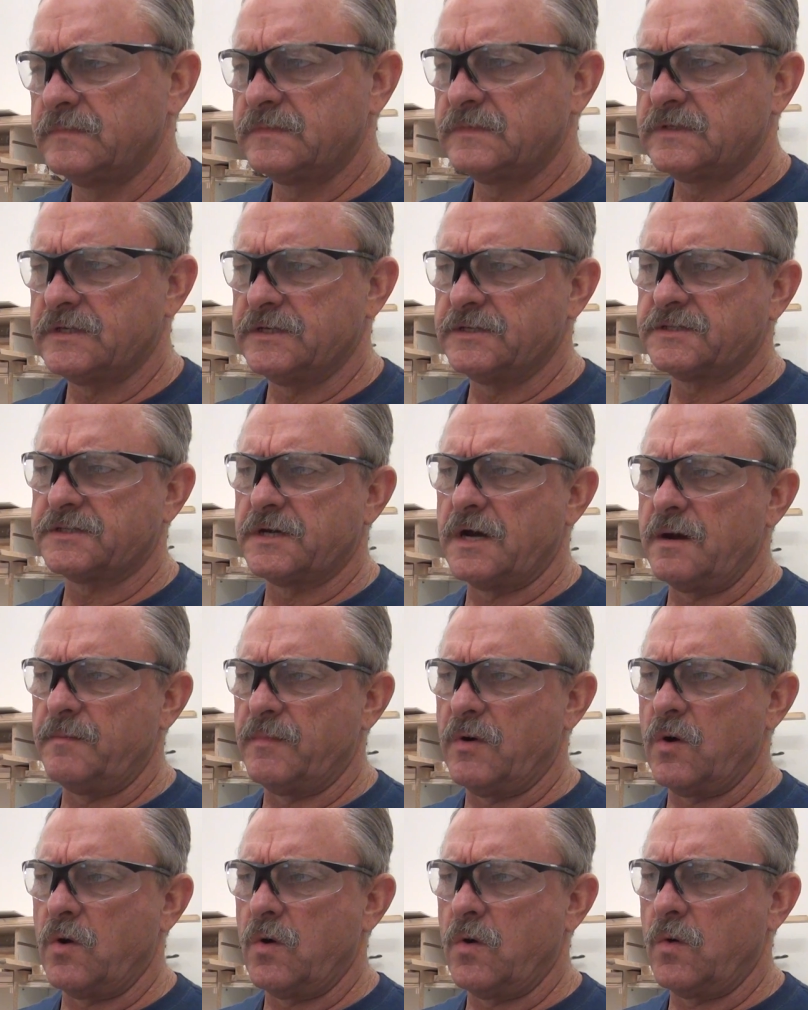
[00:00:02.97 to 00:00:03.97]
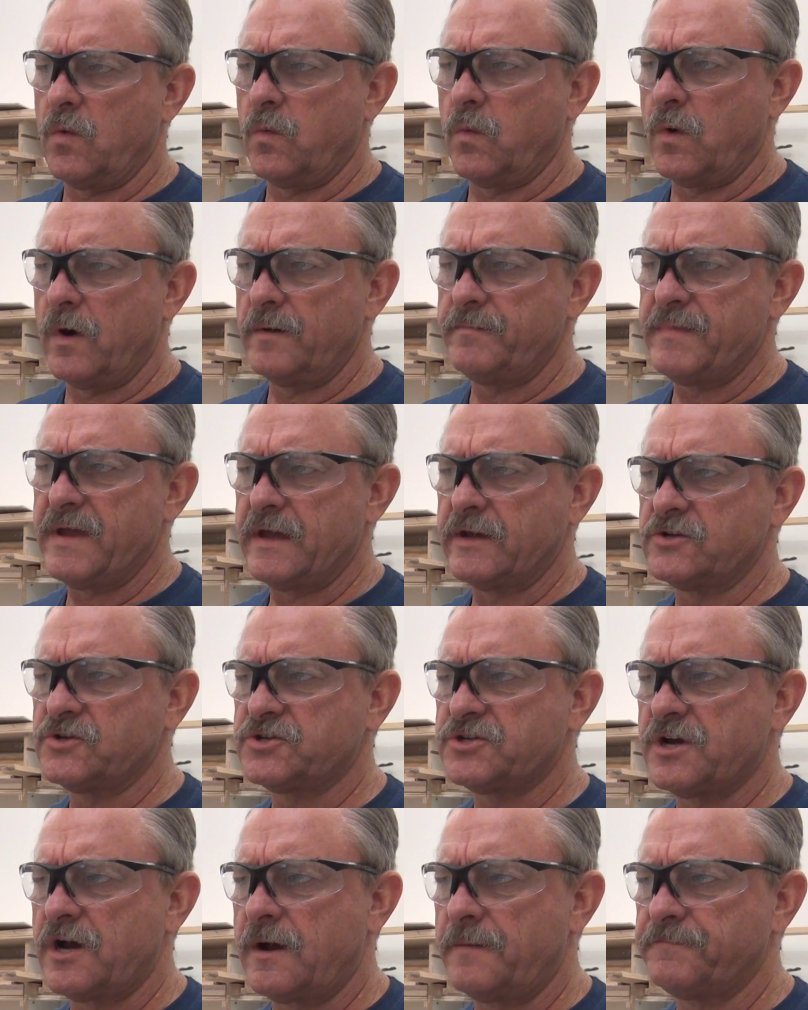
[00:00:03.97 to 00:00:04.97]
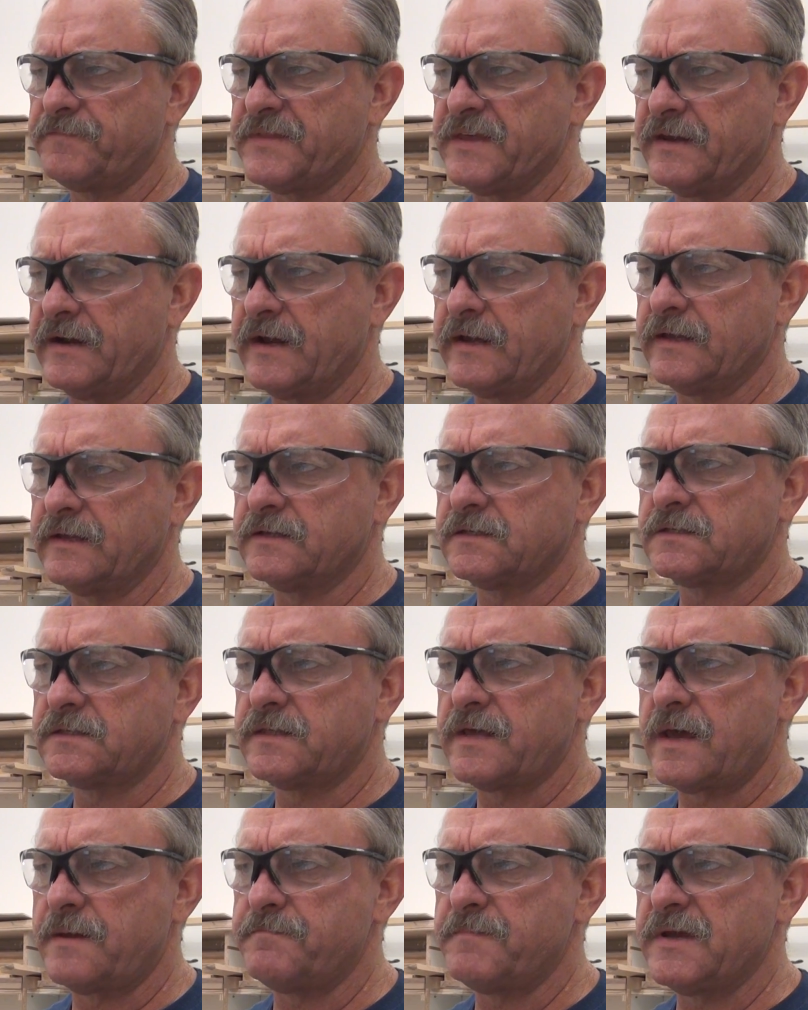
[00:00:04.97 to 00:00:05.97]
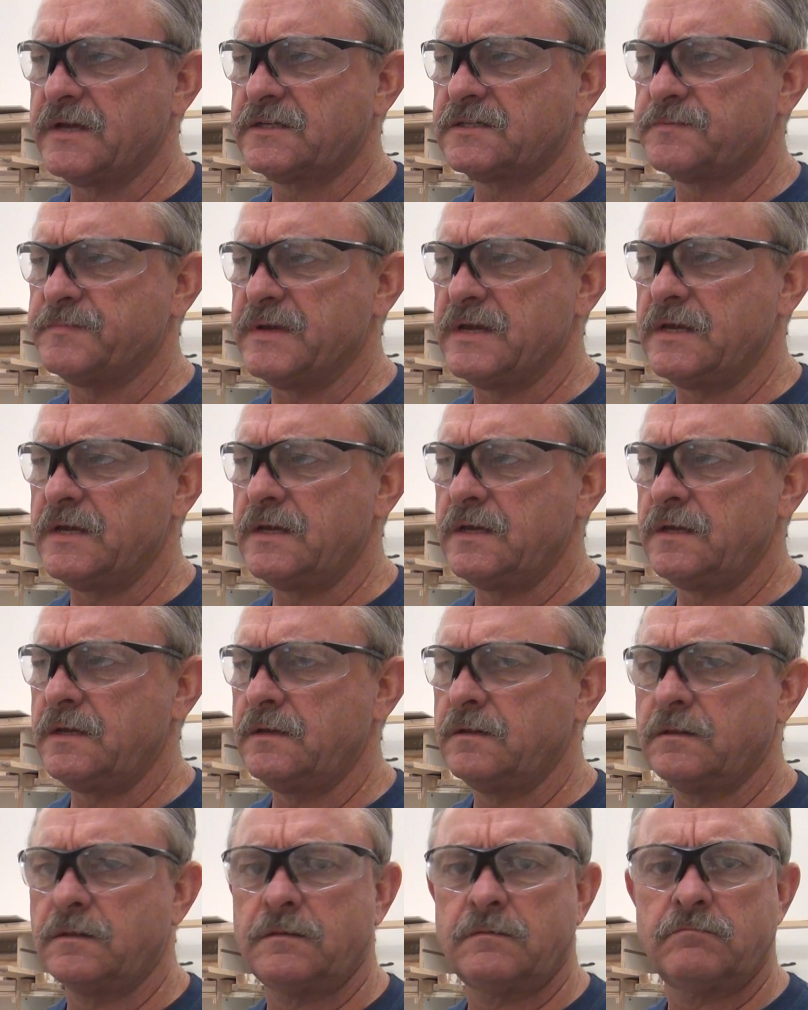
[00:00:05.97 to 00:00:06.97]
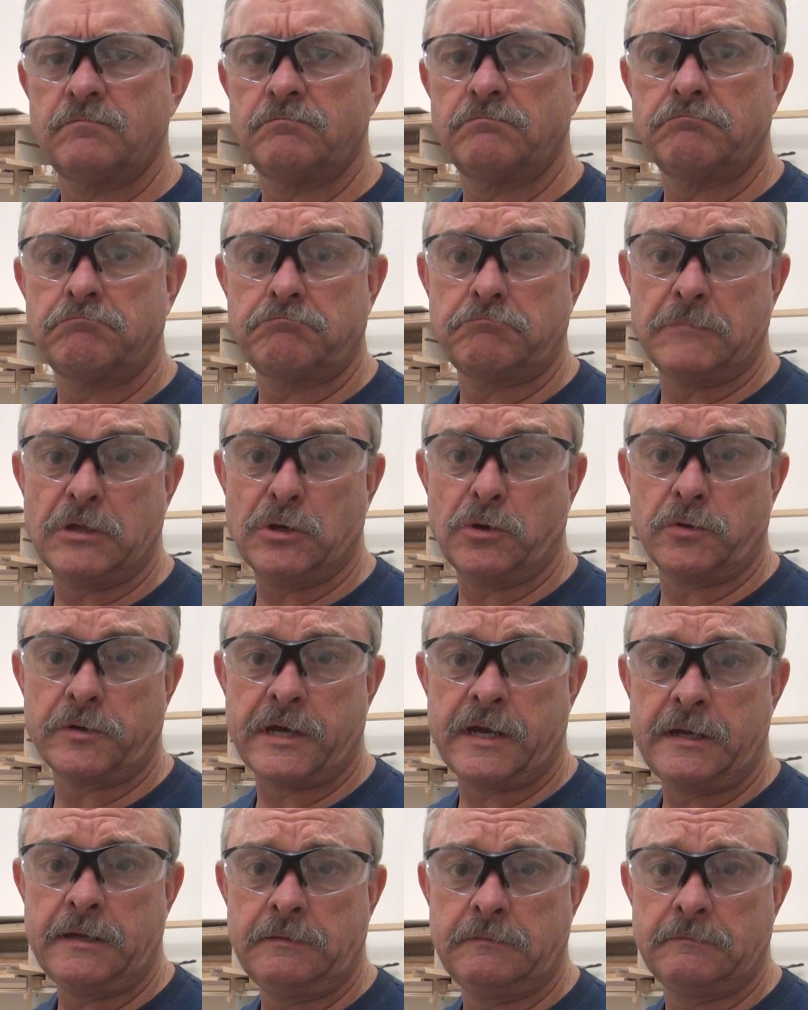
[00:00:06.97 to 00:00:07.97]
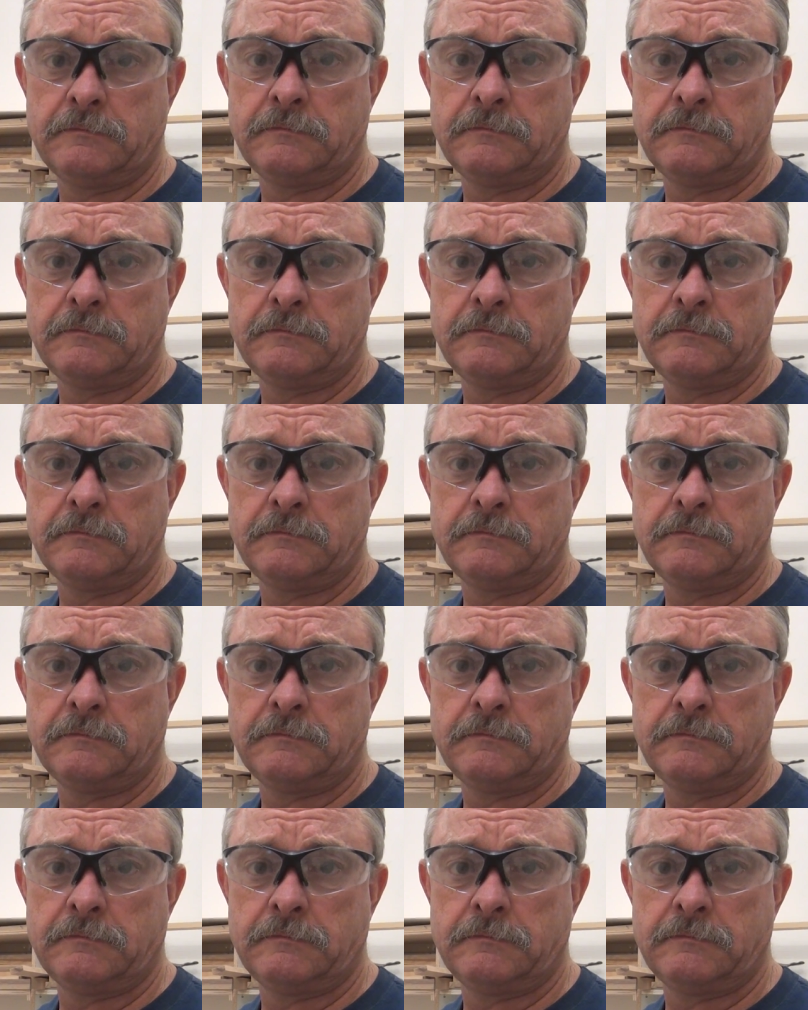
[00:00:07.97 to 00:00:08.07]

Since I'm a one-man shop, then I guess that makes me the old guy?